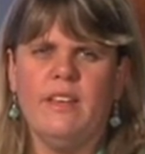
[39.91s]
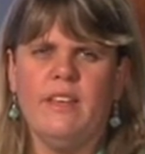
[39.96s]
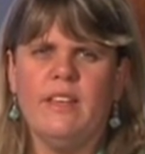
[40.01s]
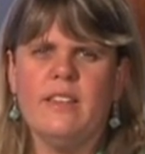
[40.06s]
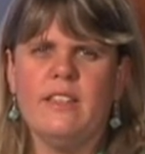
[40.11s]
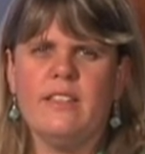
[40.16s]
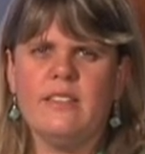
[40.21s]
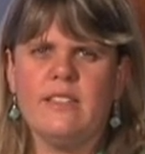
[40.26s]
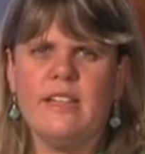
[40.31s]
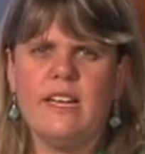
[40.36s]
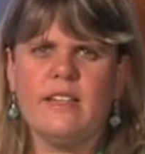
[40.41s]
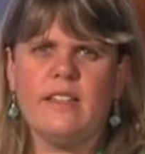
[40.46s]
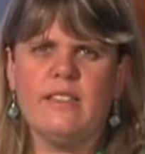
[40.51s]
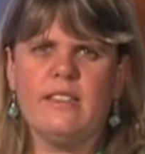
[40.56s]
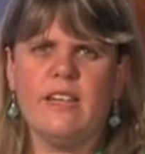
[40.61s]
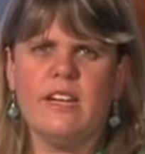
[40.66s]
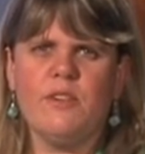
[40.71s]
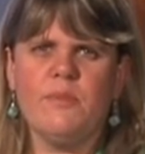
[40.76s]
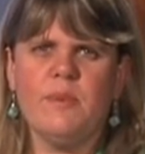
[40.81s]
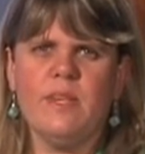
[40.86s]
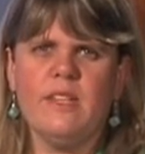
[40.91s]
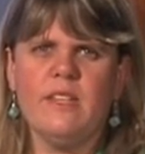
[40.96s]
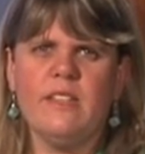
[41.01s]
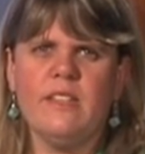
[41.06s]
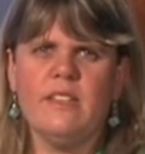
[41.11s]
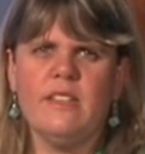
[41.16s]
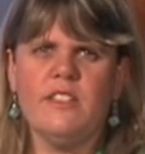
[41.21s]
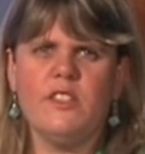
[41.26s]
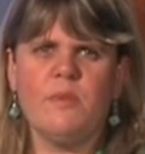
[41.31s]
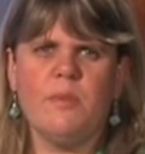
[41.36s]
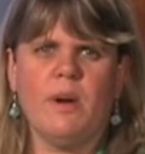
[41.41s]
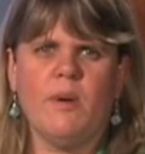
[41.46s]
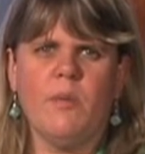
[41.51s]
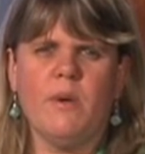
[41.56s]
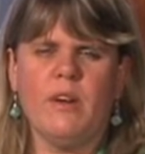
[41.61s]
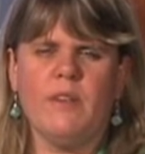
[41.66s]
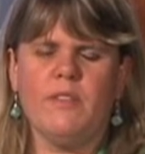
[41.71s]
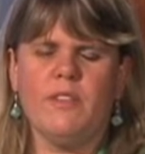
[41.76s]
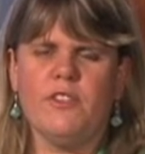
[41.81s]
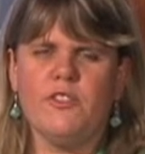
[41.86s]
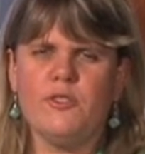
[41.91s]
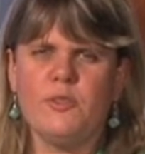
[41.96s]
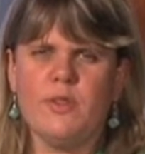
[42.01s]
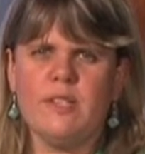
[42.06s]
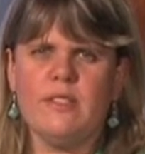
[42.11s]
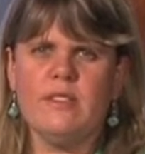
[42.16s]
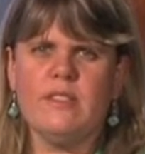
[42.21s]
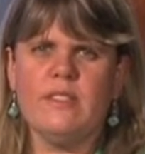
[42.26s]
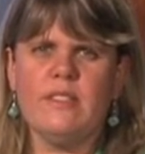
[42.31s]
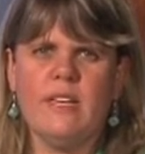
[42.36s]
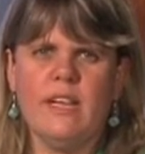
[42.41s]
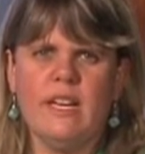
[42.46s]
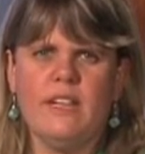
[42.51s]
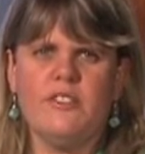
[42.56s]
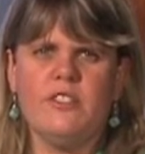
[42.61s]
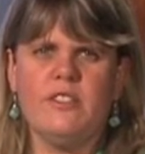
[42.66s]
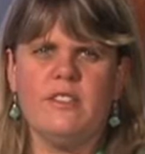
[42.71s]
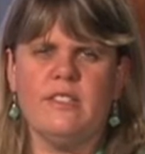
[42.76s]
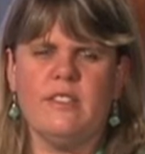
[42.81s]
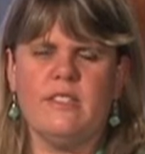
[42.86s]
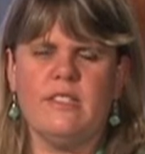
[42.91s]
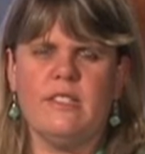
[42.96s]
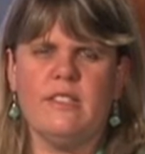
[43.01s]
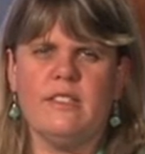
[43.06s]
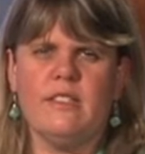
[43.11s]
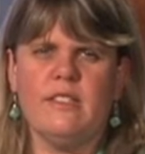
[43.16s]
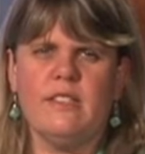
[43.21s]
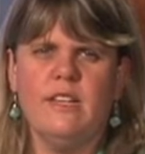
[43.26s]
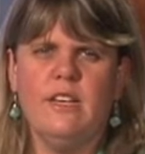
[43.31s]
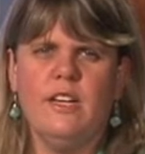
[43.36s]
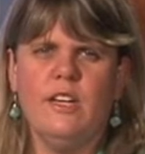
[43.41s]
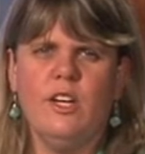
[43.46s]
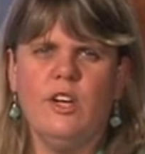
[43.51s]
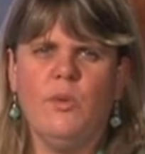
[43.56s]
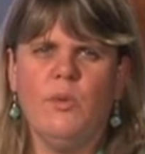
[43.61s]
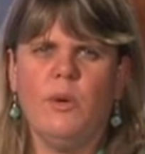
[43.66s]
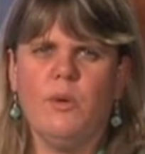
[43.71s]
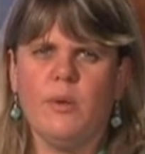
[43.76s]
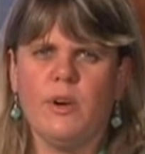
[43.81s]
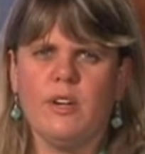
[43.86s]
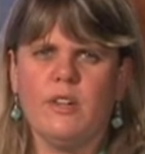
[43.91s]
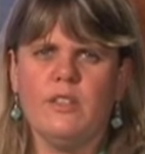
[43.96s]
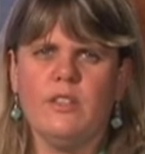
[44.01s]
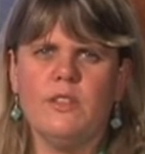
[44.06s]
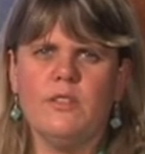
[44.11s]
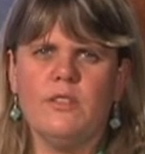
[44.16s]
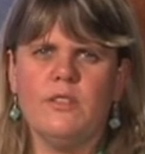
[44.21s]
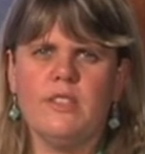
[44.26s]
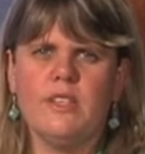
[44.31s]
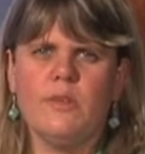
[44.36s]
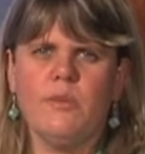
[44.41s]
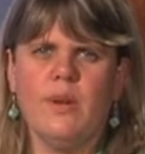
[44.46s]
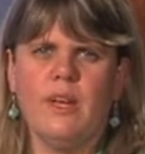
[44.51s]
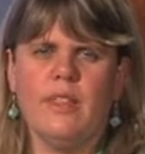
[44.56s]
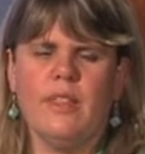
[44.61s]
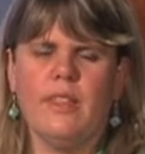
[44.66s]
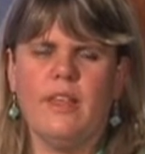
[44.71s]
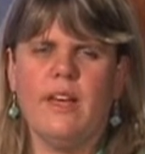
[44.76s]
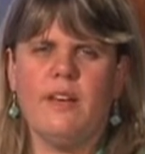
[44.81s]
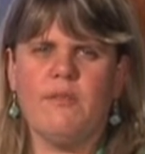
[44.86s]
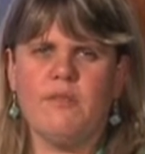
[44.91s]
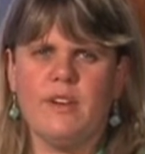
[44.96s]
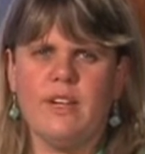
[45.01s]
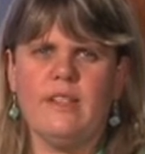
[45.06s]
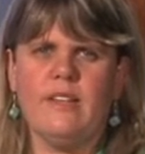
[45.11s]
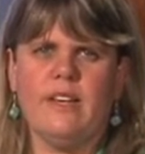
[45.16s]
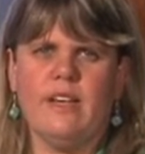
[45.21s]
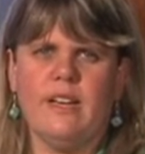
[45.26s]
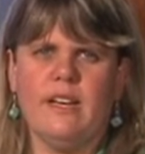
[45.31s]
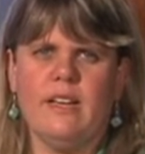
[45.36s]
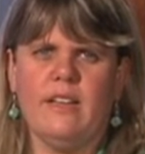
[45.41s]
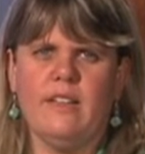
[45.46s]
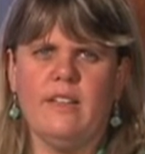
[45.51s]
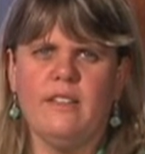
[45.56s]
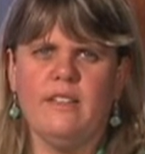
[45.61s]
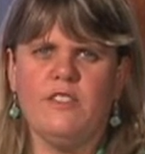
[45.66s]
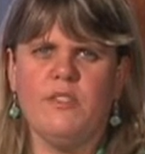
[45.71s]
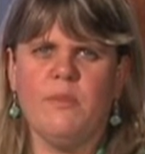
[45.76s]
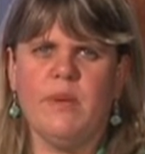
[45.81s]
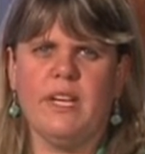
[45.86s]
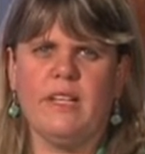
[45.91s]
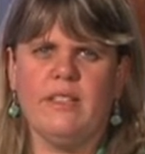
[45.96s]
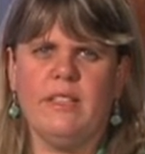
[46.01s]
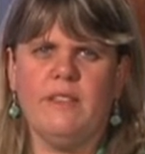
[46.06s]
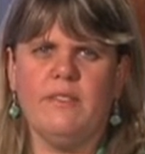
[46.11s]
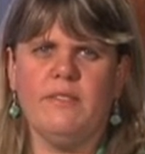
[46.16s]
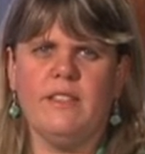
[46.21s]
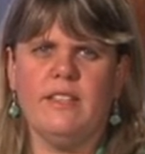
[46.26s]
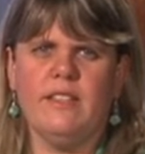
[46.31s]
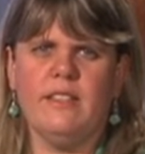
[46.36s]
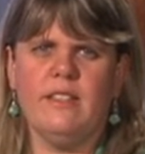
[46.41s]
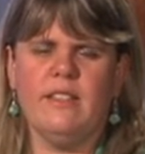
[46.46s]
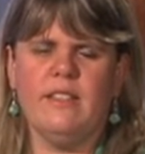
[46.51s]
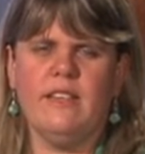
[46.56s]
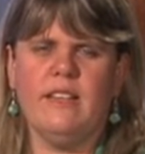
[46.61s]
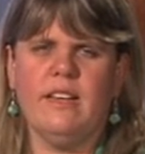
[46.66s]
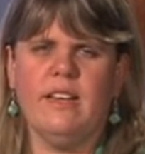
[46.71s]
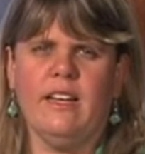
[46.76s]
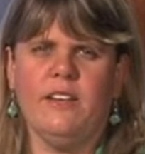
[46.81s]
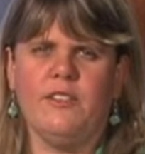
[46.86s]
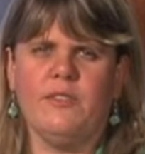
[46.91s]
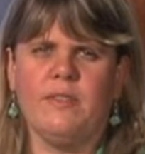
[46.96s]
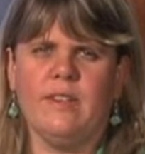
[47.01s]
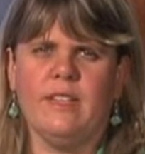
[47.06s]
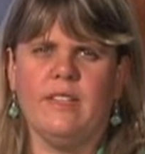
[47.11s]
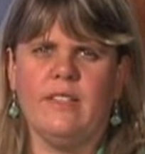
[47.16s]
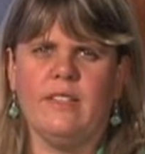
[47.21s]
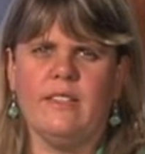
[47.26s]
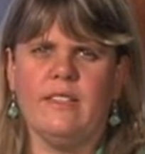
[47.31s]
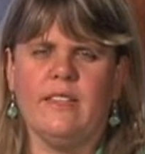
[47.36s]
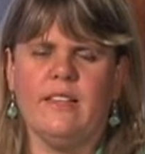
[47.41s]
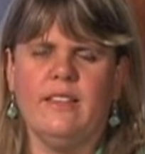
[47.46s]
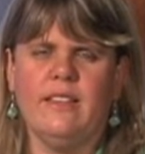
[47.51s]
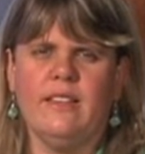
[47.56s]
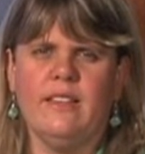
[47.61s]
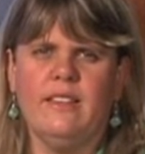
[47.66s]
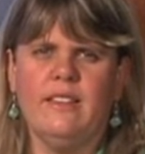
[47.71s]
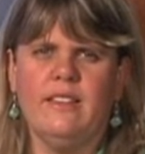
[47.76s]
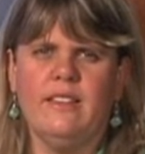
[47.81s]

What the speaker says: This next segment is about one of the trusted agencies we work closely with every day to make Cleveland an age-friendly city.